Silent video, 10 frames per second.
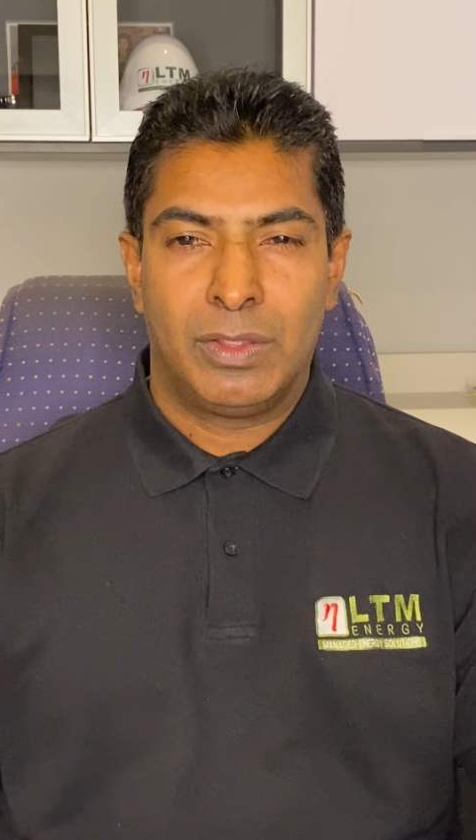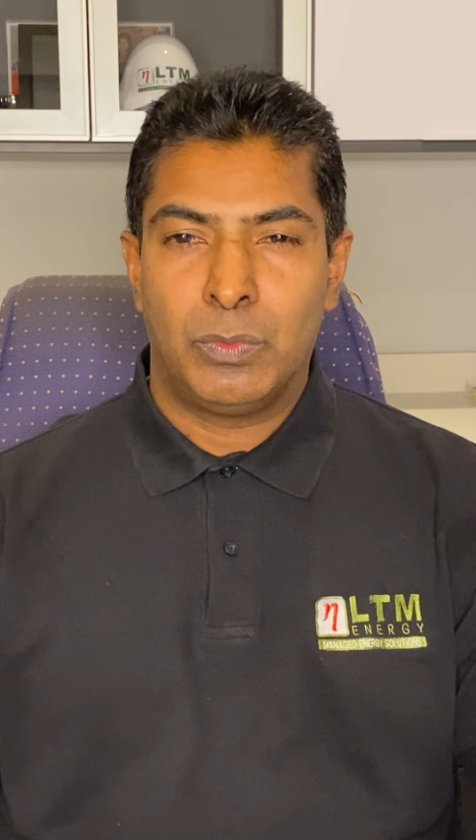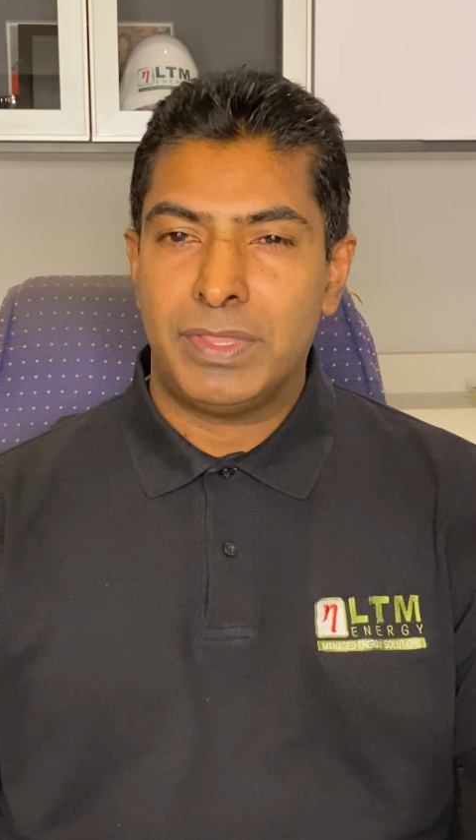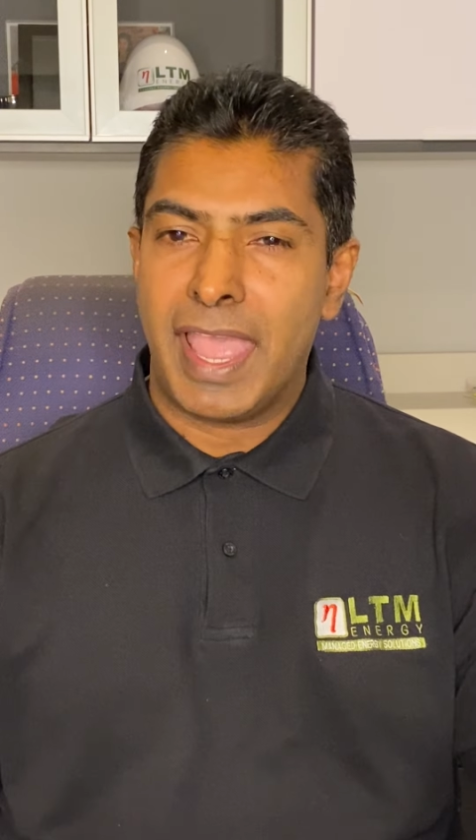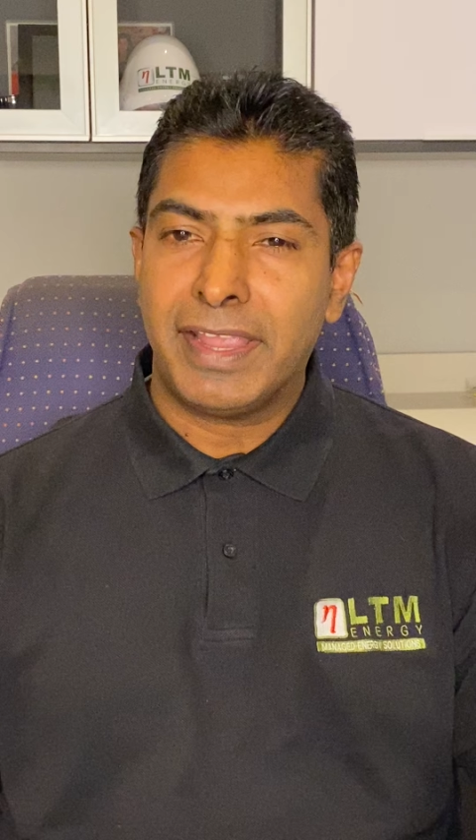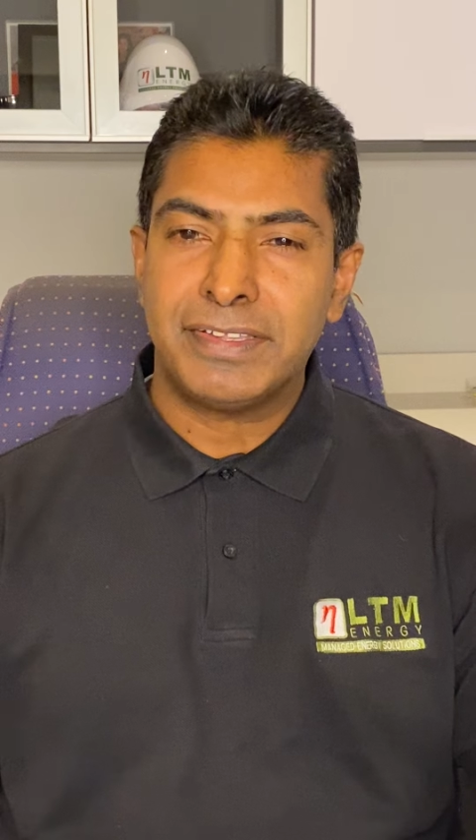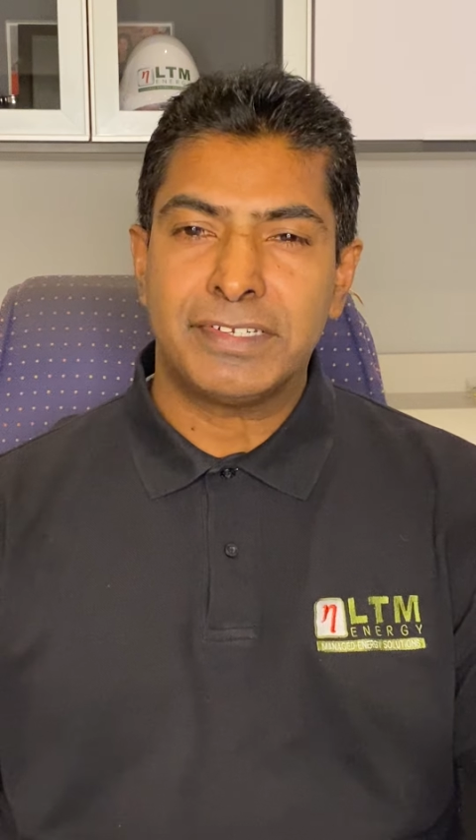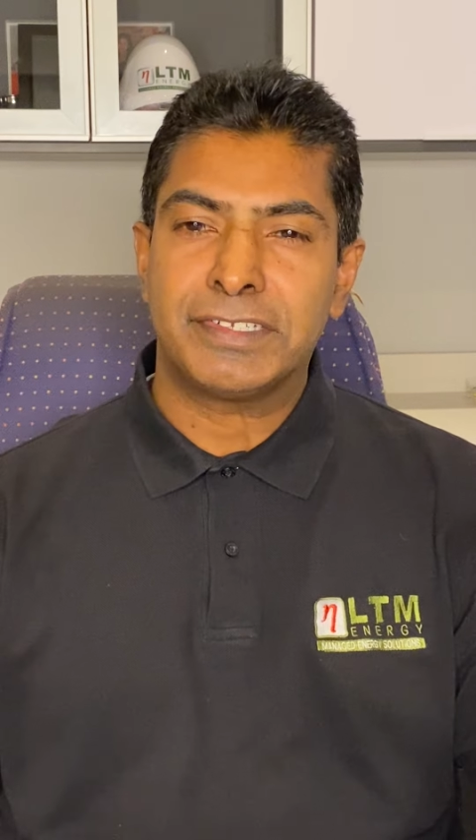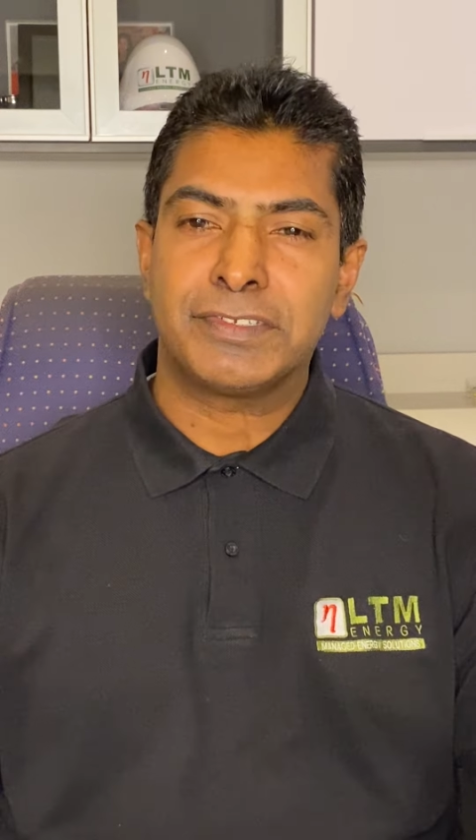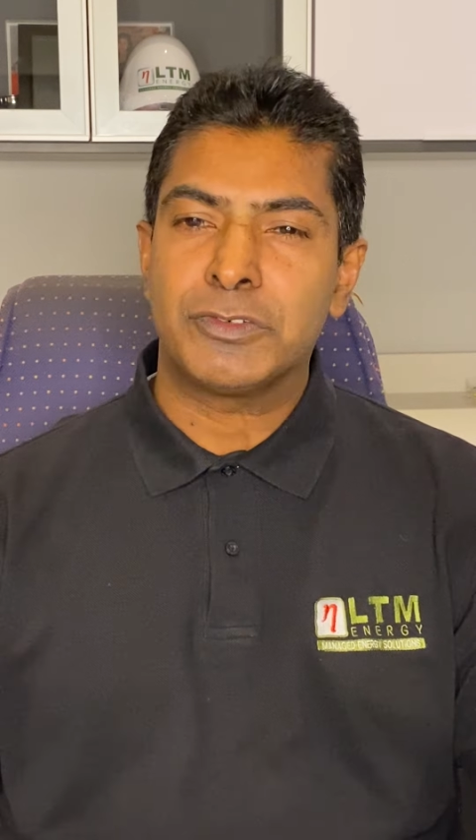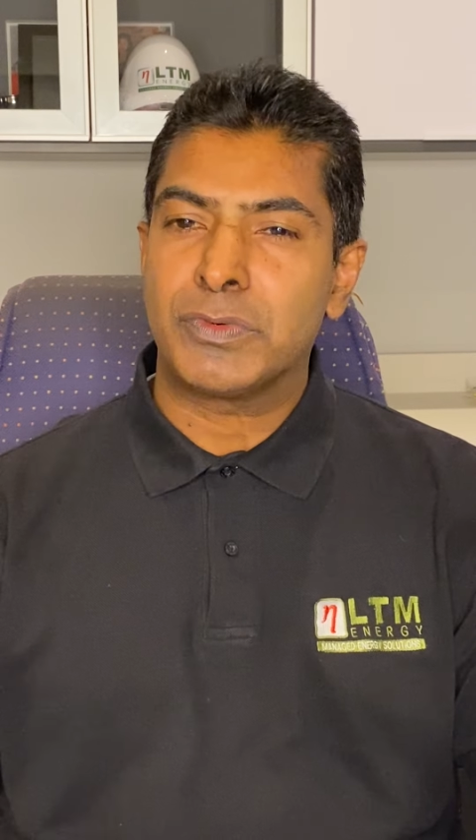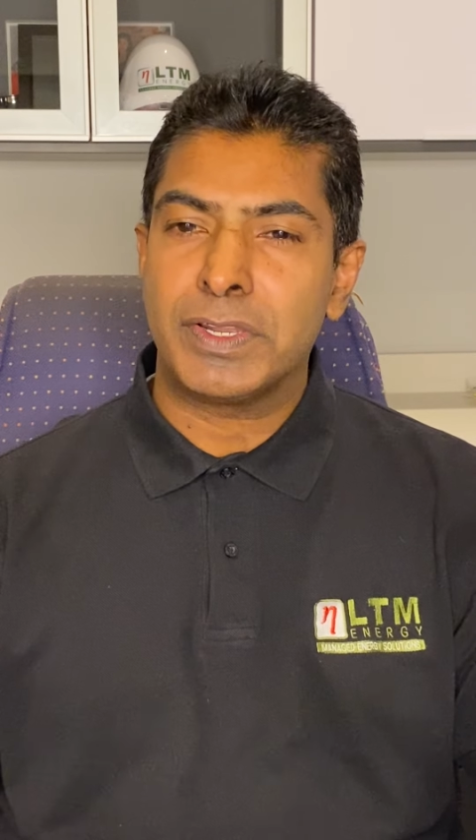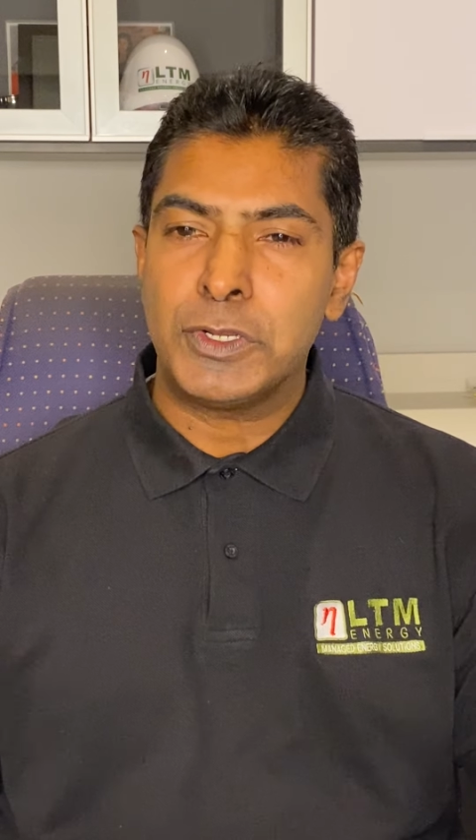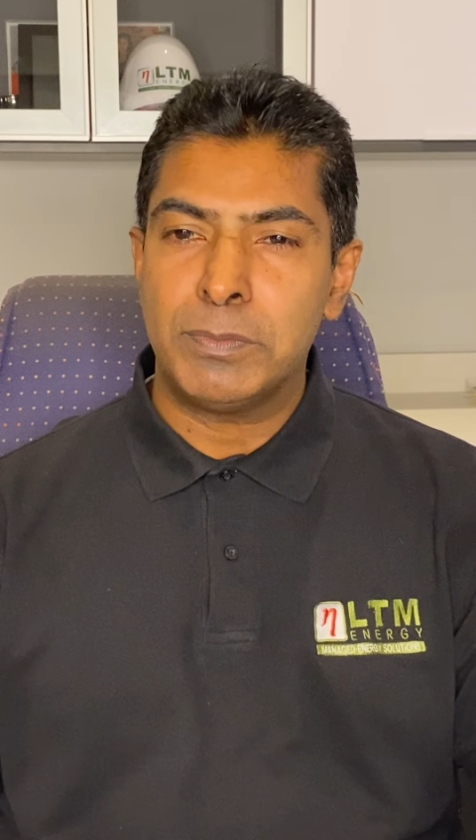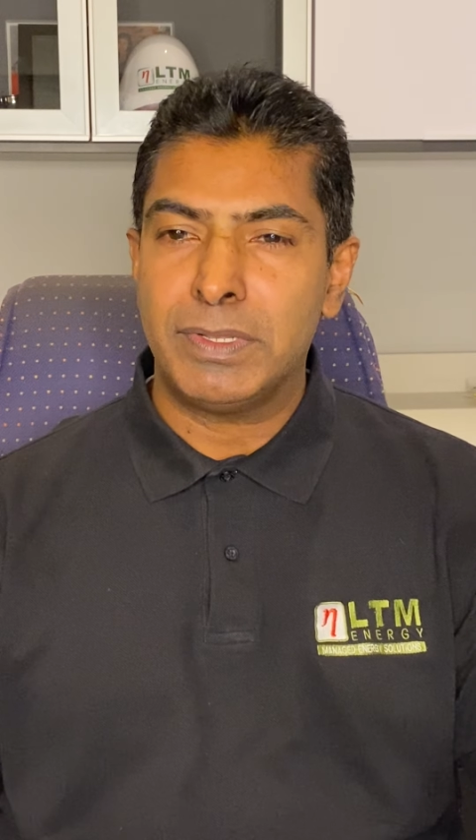With access to
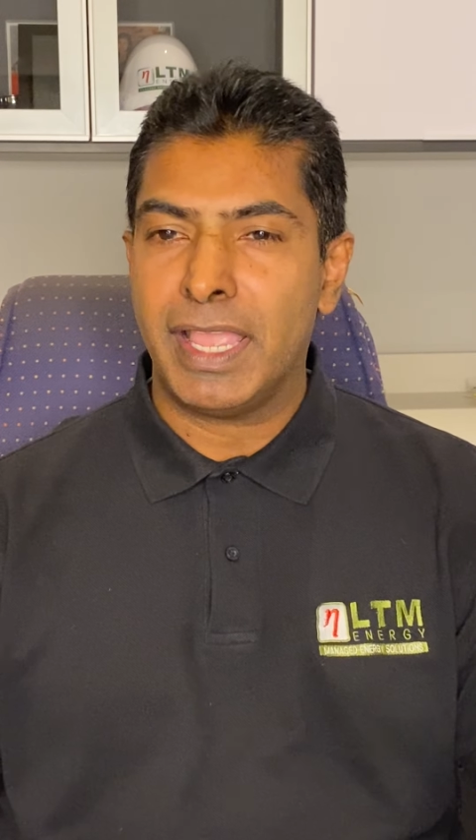renewable